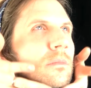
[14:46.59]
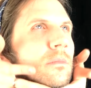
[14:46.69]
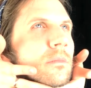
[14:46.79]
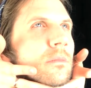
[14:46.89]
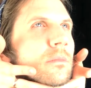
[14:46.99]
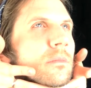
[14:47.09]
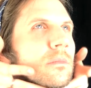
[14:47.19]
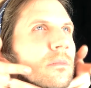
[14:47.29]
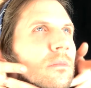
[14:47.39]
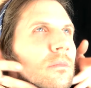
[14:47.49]
and
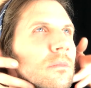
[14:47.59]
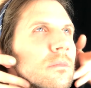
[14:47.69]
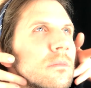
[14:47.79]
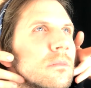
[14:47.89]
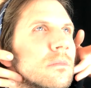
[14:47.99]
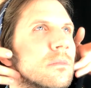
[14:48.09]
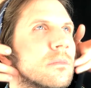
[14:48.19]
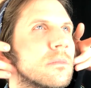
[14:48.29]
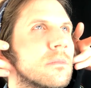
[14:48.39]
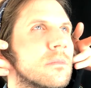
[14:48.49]
a small
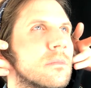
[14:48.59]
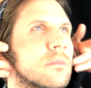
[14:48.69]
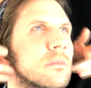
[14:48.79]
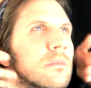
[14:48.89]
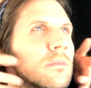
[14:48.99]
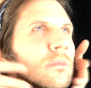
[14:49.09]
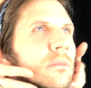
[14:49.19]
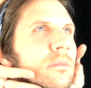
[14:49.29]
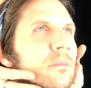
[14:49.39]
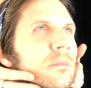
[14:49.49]
mouth
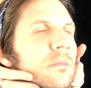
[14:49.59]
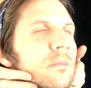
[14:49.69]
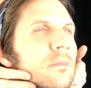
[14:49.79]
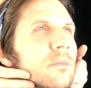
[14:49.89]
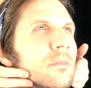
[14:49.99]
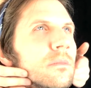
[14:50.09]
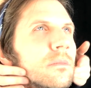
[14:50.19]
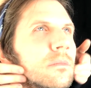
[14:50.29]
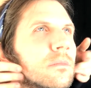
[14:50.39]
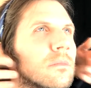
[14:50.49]
and
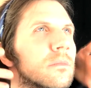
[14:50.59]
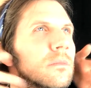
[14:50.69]
overall build.